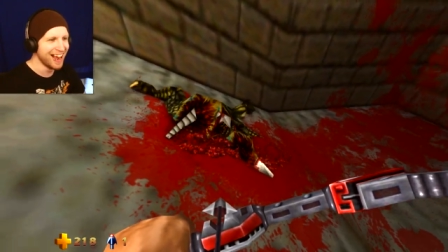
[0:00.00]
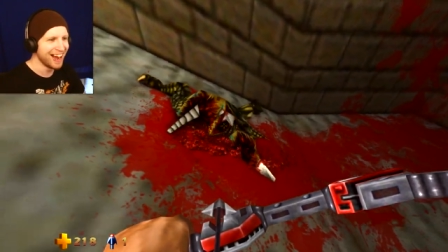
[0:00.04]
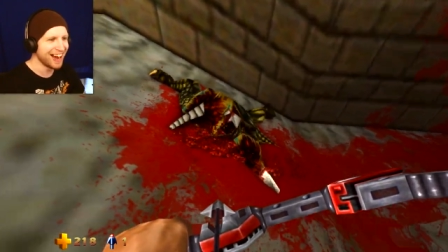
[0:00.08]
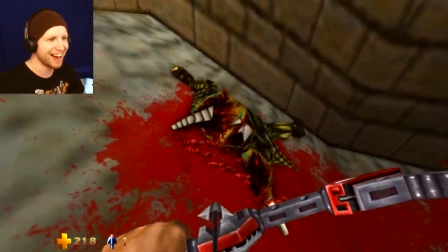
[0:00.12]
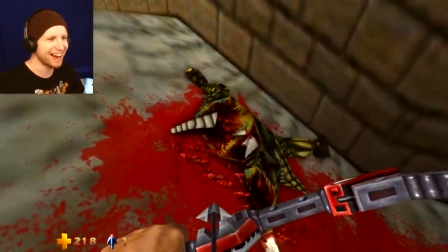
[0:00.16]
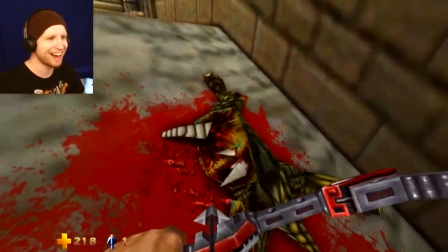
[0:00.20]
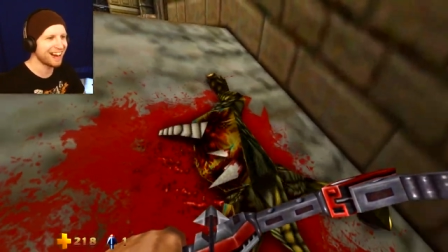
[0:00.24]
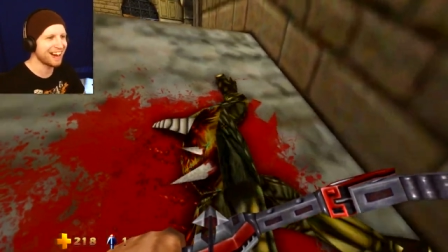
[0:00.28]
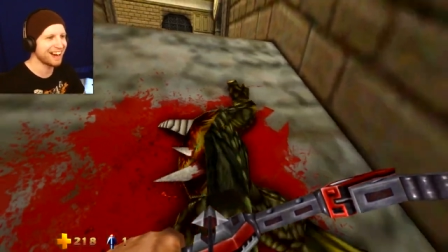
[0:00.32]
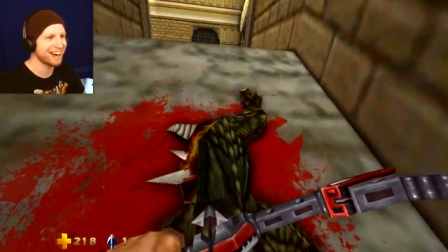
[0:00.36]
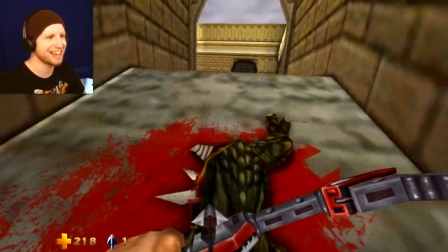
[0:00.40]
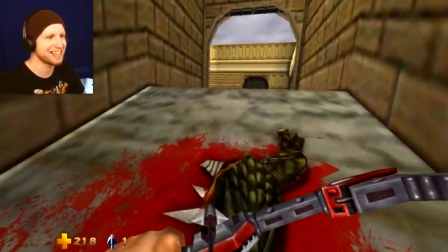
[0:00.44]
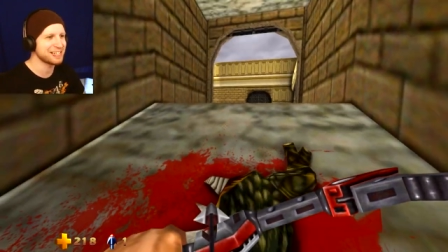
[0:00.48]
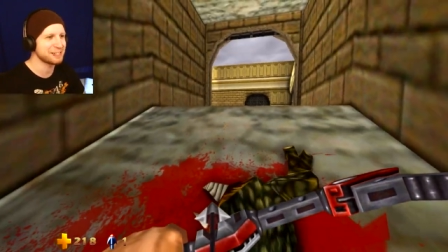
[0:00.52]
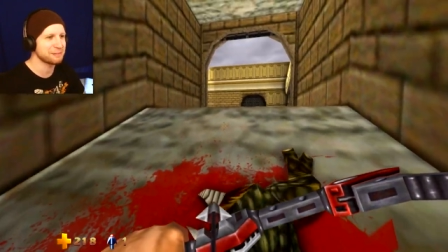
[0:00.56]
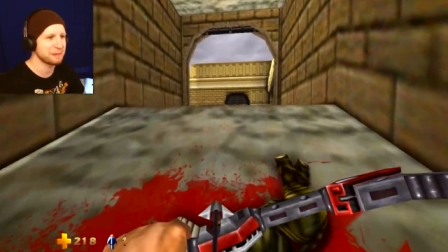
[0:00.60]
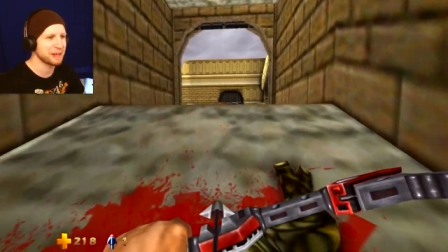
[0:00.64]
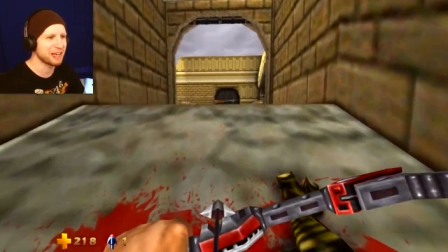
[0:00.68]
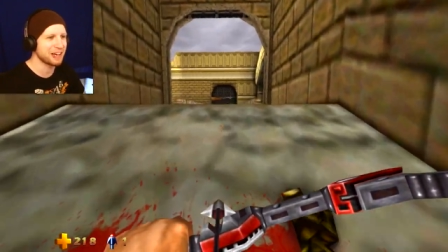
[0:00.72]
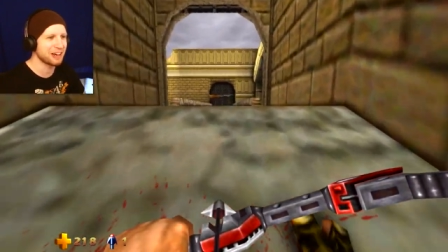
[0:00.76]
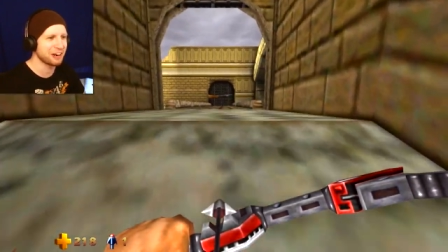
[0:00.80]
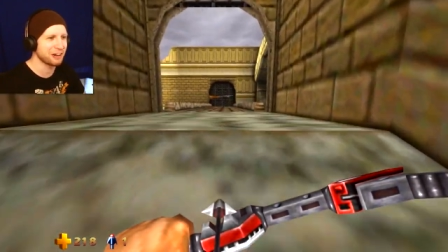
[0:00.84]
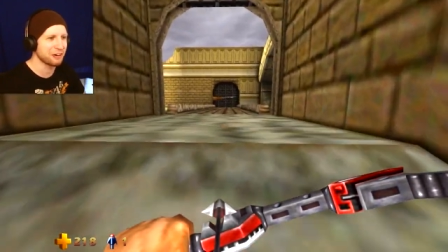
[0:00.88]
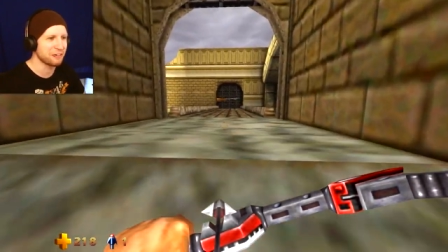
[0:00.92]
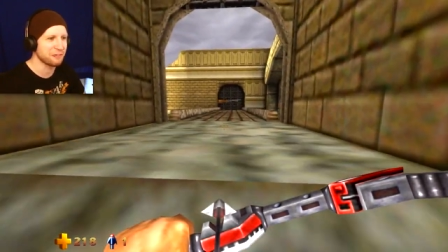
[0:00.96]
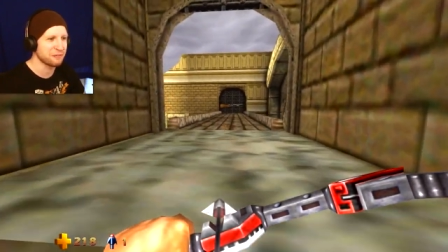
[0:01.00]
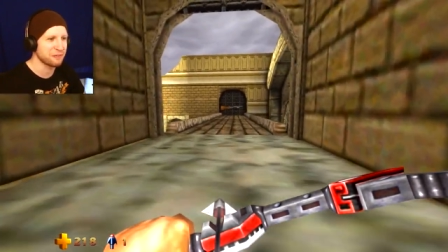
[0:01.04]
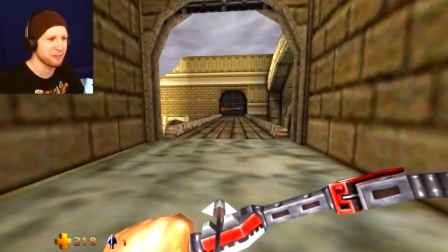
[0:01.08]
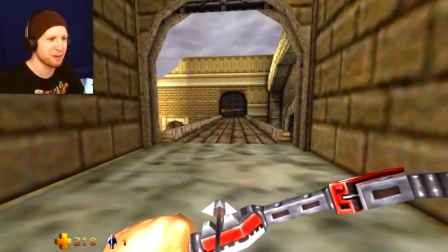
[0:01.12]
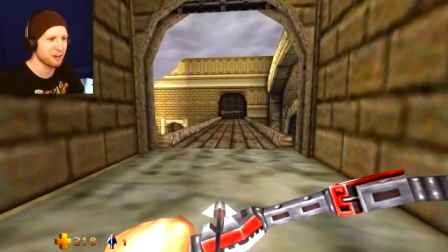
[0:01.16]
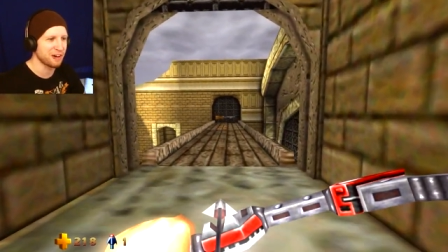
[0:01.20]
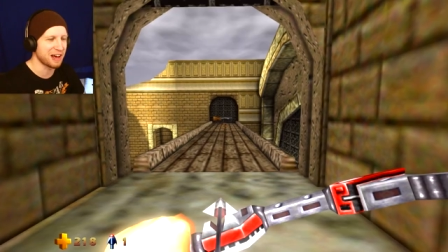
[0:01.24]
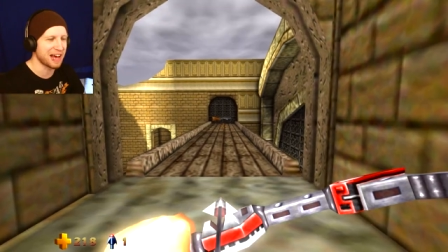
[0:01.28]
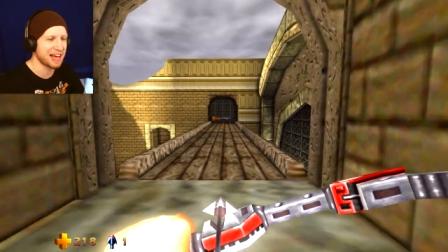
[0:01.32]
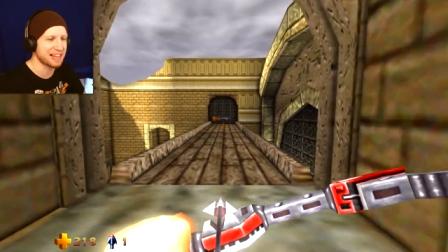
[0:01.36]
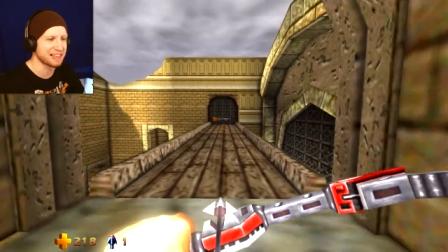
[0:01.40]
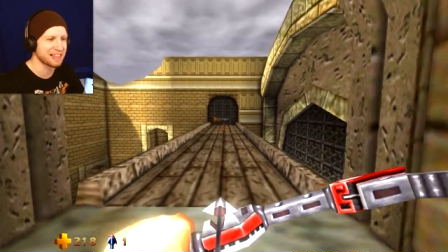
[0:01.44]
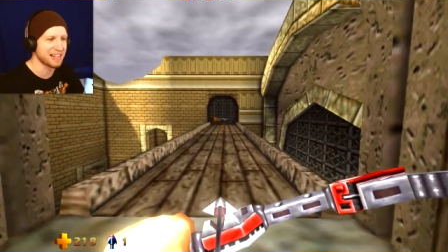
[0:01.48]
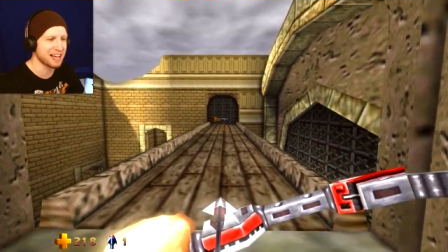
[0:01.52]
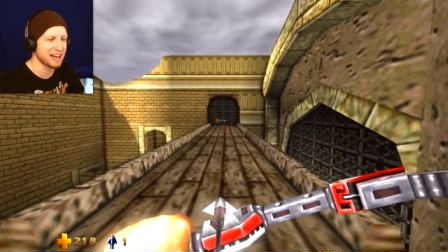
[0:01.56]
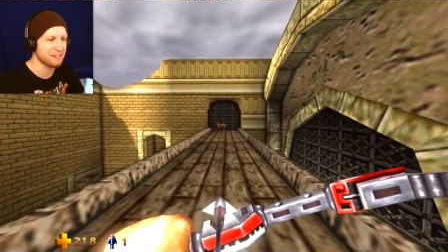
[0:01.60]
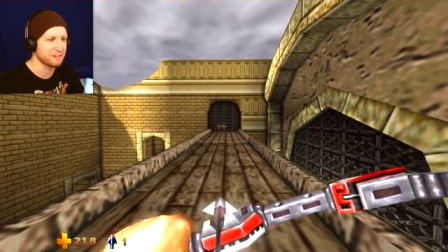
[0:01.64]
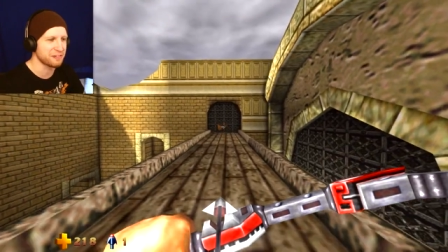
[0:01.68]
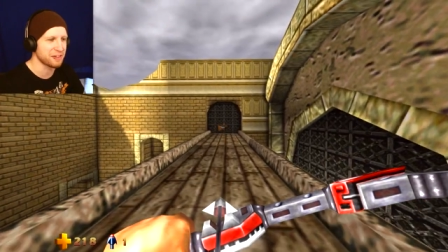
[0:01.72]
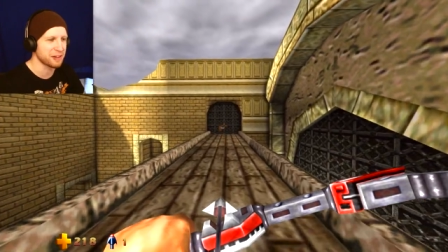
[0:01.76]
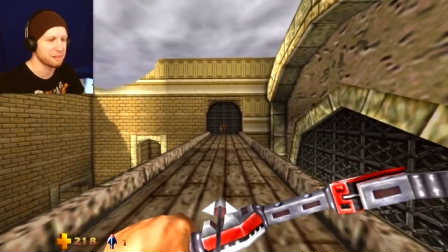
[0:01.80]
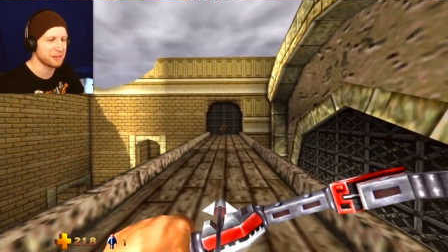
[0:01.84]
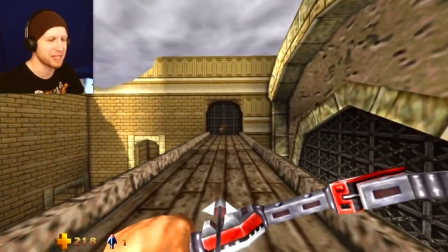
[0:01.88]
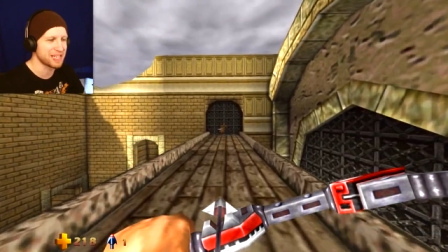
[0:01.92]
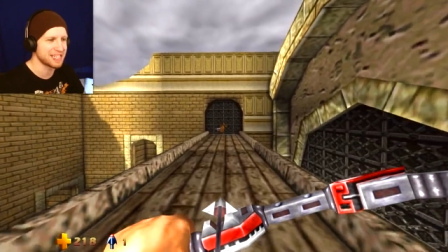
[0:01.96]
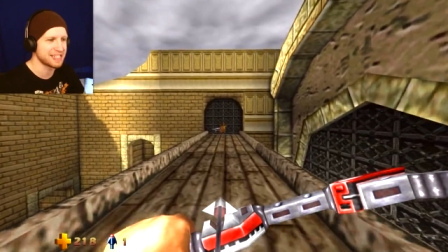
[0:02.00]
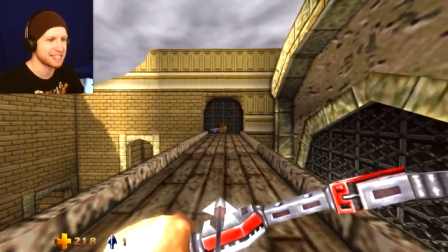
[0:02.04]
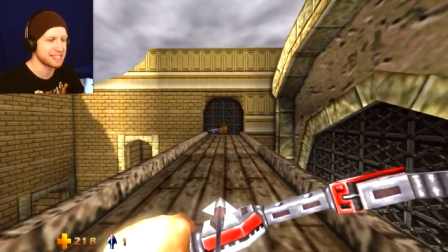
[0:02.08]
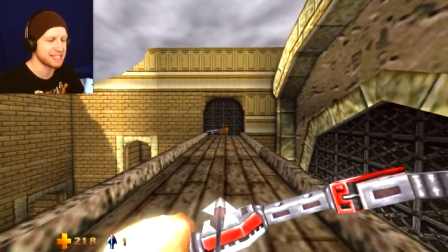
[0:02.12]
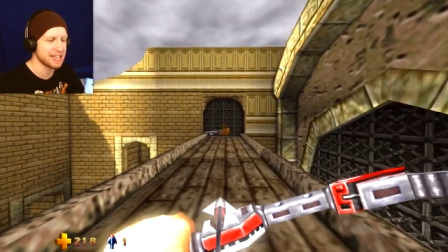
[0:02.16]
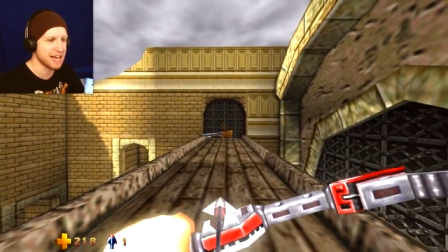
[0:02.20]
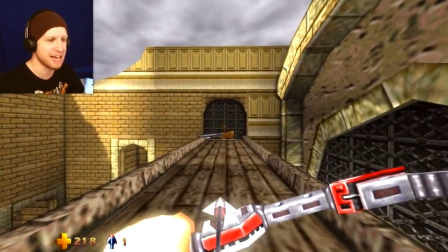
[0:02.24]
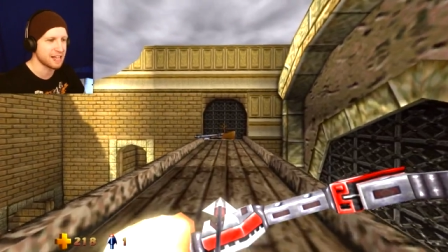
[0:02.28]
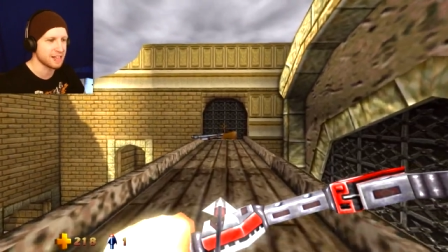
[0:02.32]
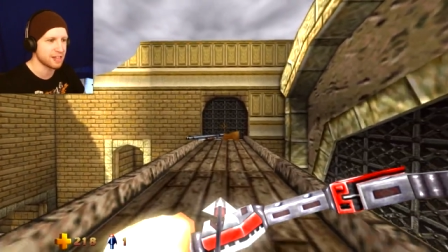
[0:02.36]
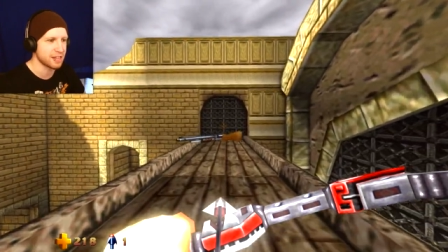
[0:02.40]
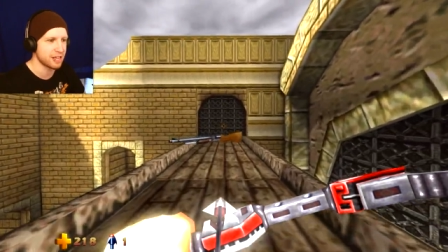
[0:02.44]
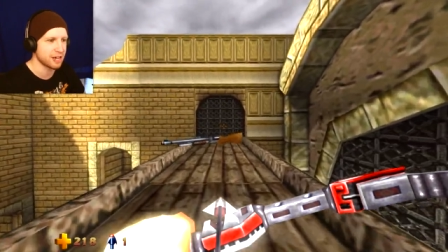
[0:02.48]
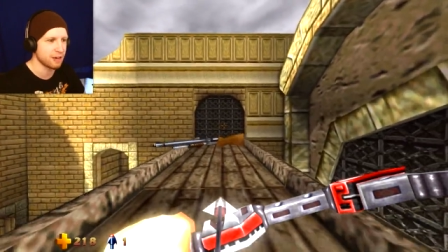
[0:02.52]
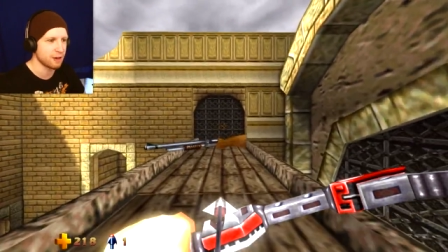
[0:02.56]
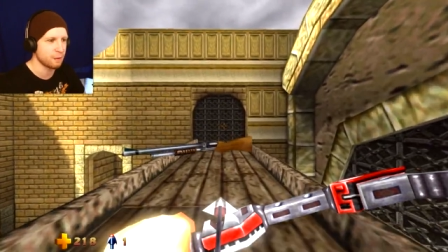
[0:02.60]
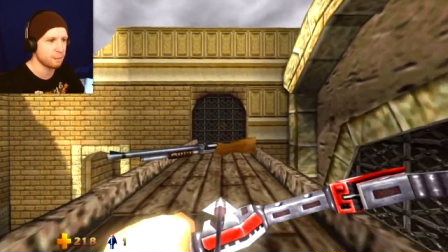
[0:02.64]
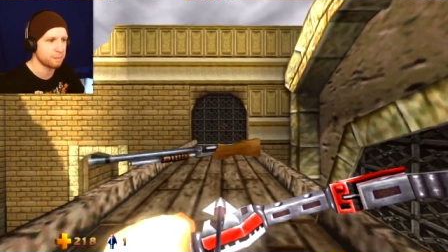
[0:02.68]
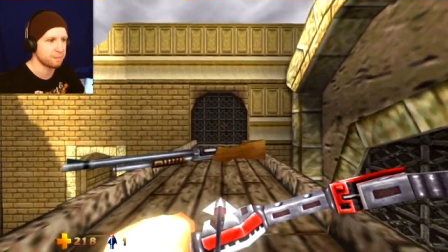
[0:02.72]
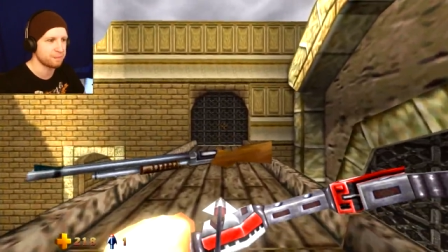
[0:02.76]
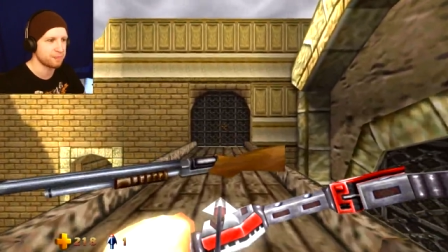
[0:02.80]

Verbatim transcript: Oh, he's beautiful. I love him. He's dead, though.